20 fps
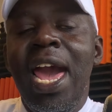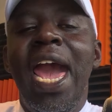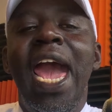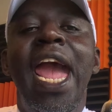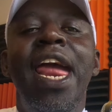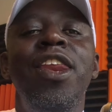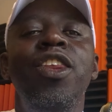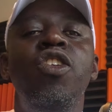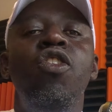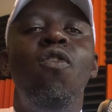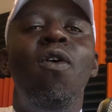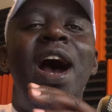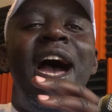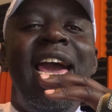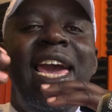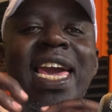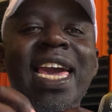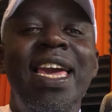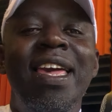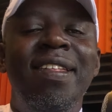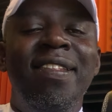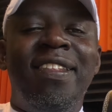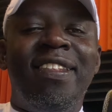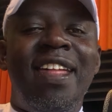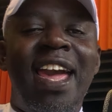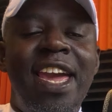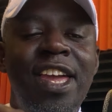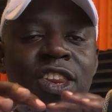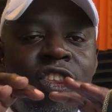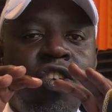and you are
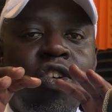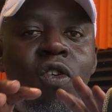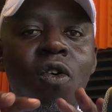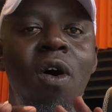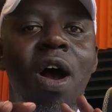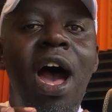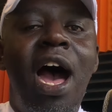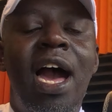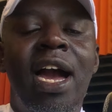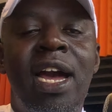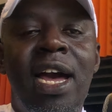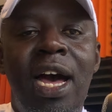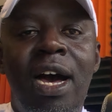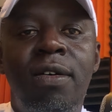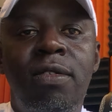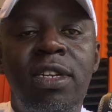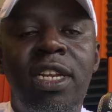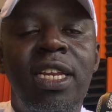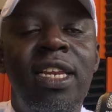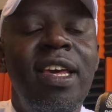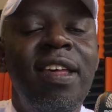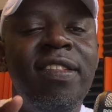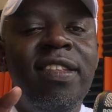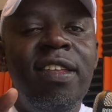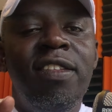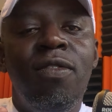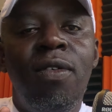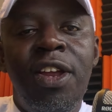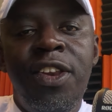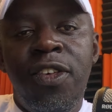inside your account, this
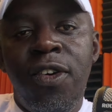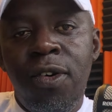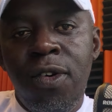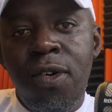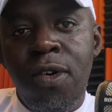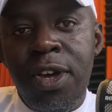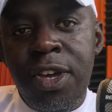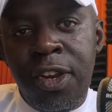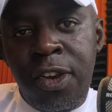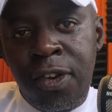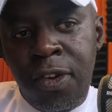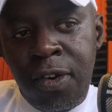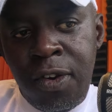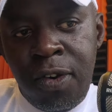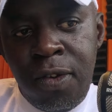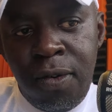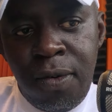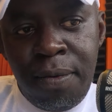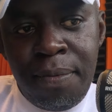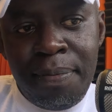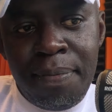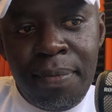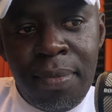is what you're going to do.